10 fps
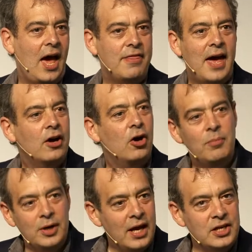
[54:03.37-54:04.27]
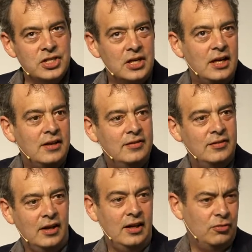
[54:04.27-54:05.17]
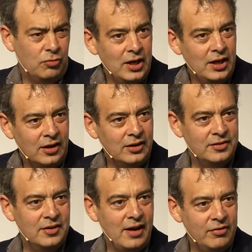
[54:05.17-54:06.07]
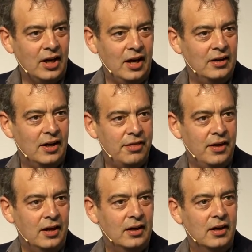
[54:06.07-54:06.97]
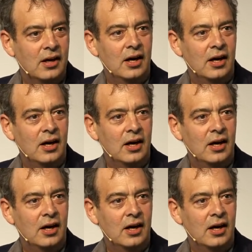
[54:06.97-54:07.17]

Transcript: And that combination is, is really hard to navigate, I think.